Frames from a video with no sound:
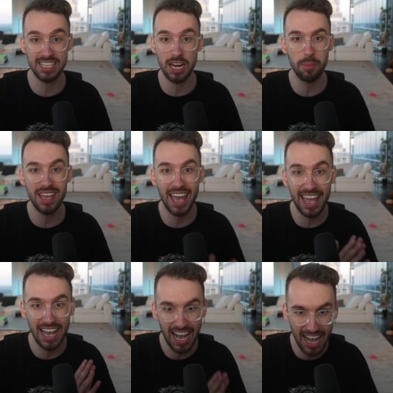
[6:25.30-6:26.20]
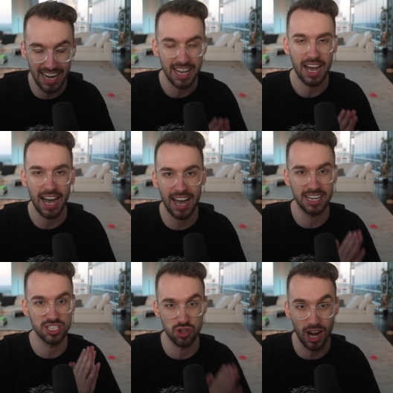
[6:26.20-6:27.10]
it's going to be a
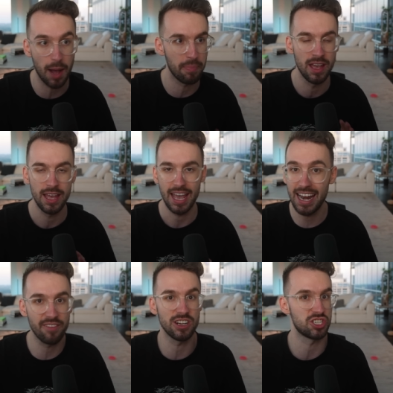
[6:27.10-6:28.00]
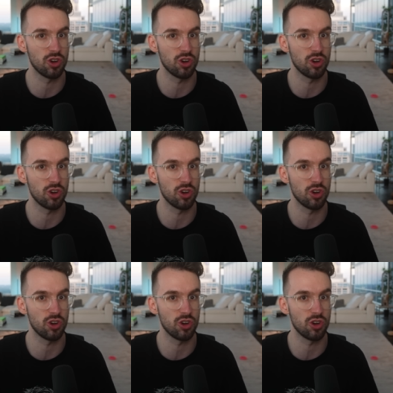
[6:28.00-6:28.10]
hot drop at every